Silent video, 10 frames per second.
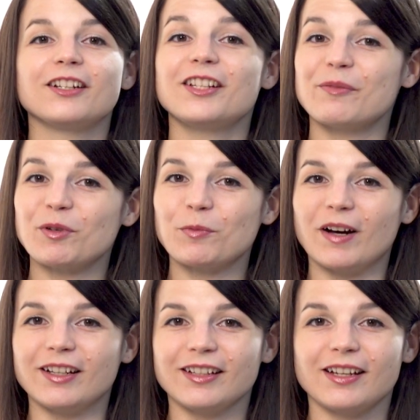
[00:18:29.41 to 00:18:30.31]
Number
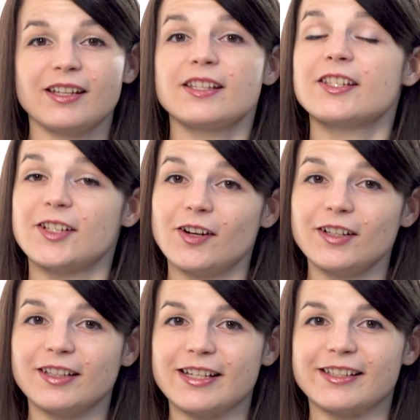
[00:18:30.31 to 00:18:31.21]
1, start a
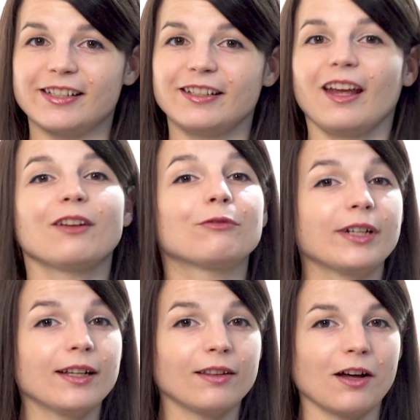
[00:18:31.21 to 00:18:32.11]
lesson and
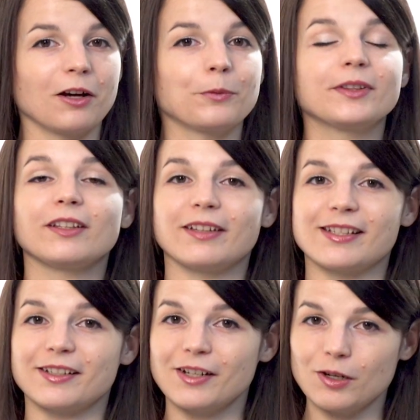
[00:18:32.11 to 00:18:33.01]
read along with the
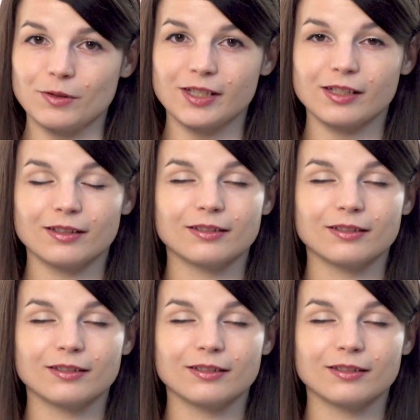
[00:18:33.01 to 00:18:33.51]
lesson notes.